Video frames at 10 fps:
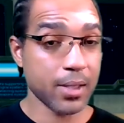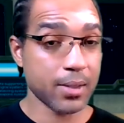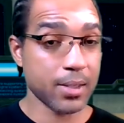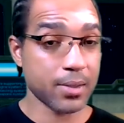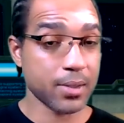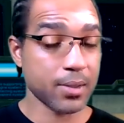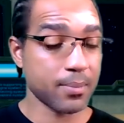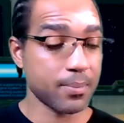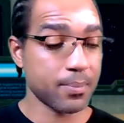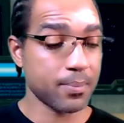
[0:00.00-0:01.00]
Ain't that
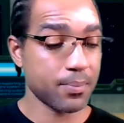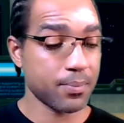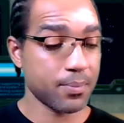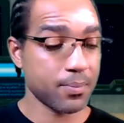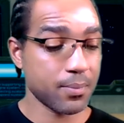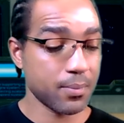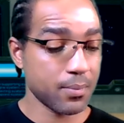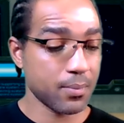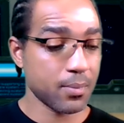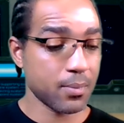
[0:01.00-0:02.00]
something?
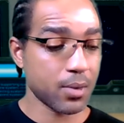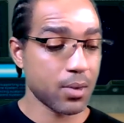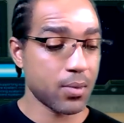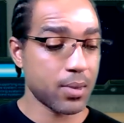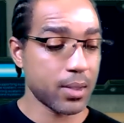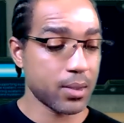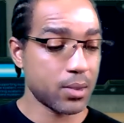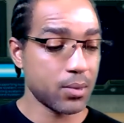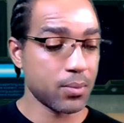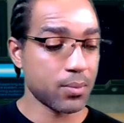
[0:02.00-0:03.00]
Going
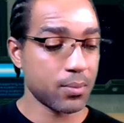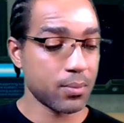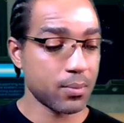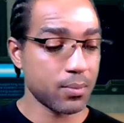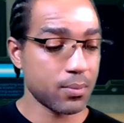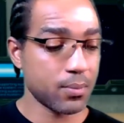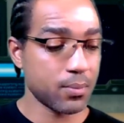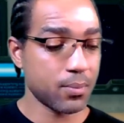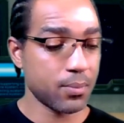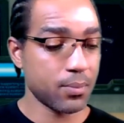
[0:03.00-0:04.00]
into
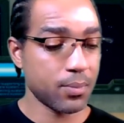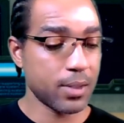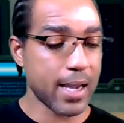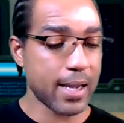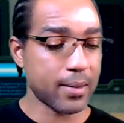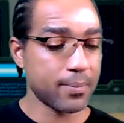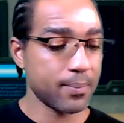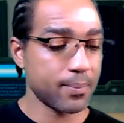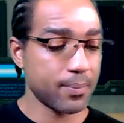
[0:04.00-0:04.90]
that